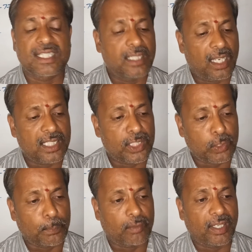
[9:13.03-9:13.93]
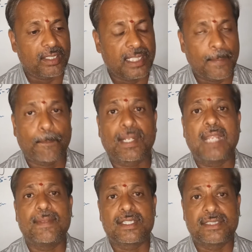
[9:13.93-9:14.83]
in order to provide
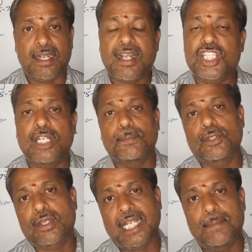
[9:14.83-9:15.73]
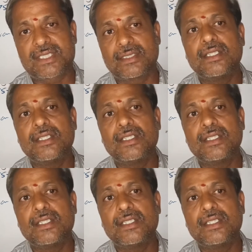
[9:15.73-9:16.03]
employment generation programs